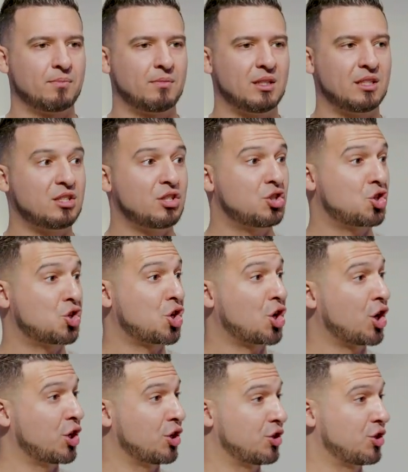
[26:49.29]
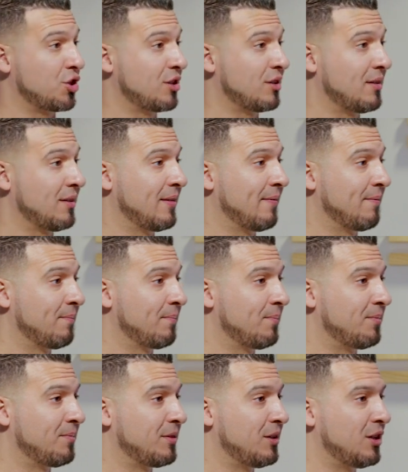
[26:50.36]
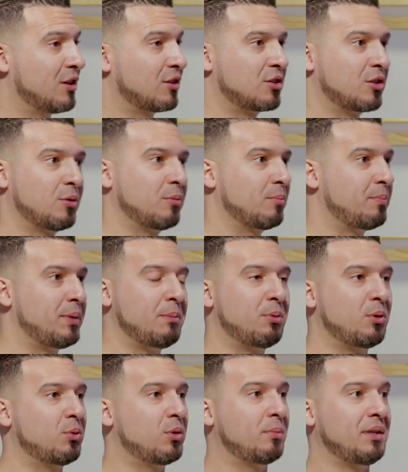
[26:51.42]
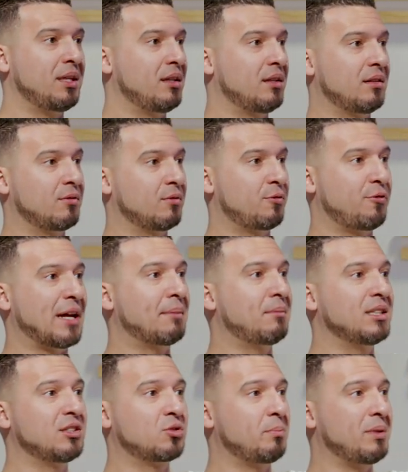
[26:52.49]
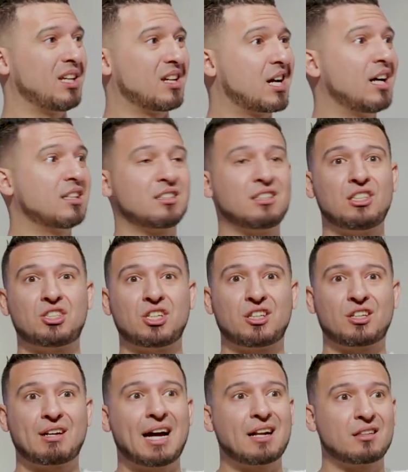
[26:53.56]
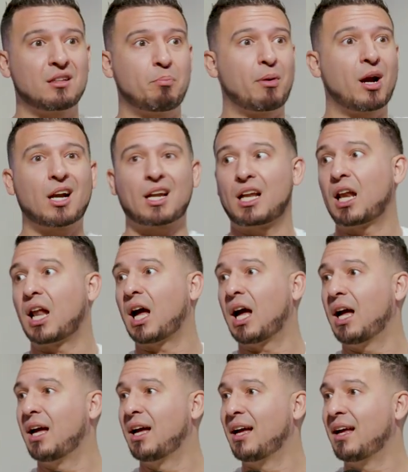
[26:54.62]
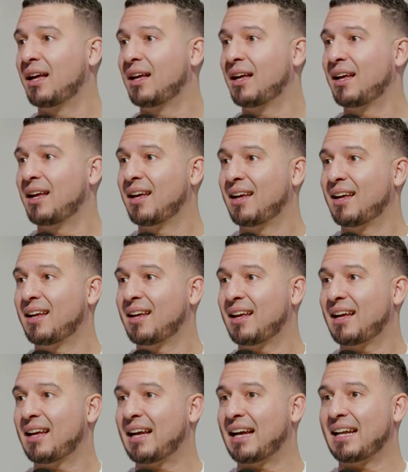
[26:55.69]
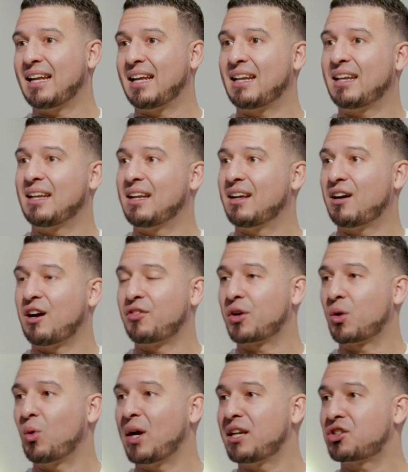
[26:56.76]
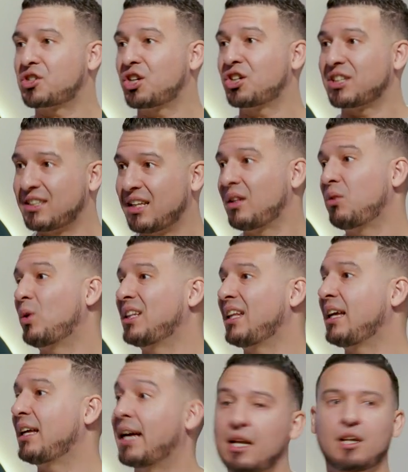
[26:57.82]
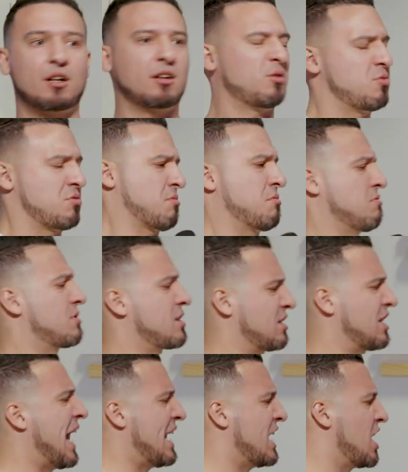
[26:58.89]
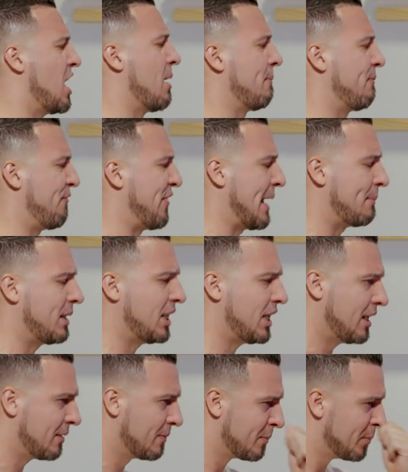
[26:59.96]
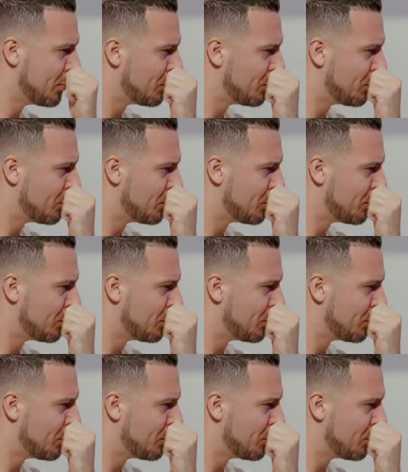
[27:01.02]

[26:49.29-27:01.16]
This is church. You know, so families will be cussing each other out in the parking lot. And then on their way to church. And then when they get here, tighten up, family.